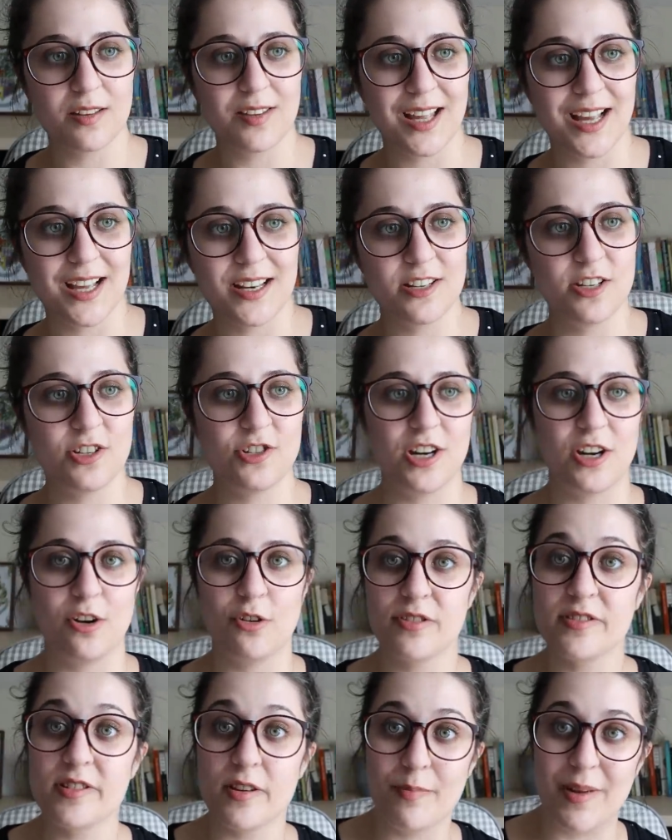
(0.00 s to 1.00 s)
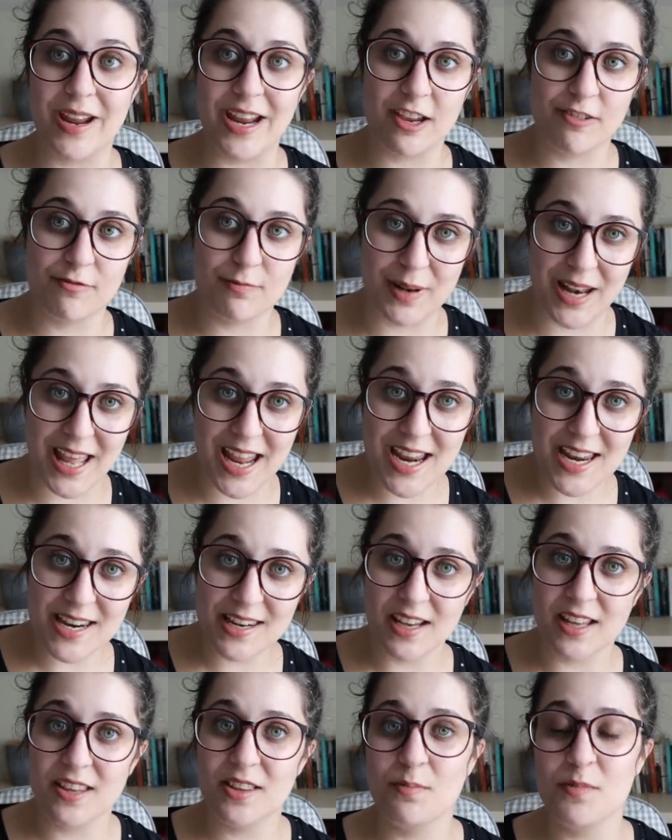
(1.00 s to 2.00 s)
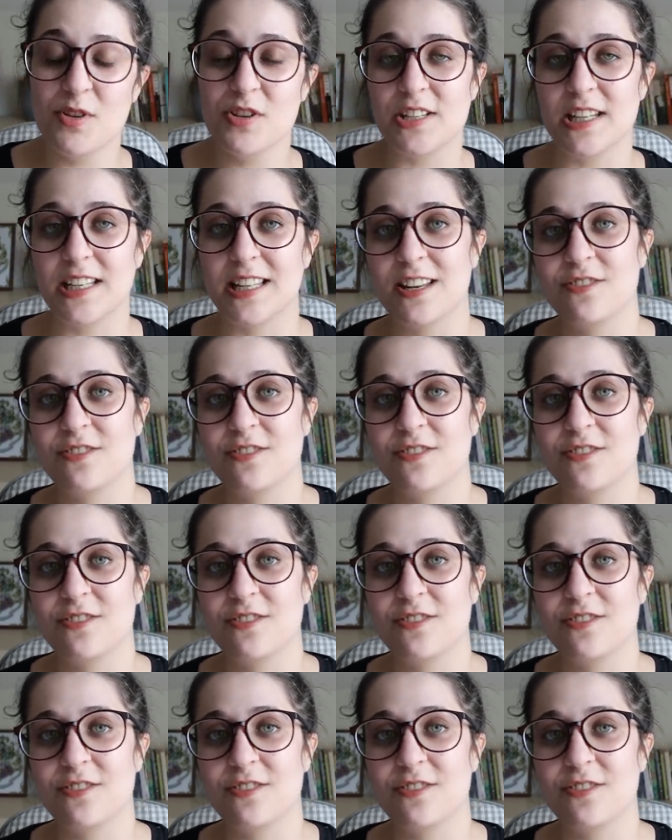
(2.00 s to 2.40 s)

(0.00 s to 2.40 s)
that Jane Austen may have played and the music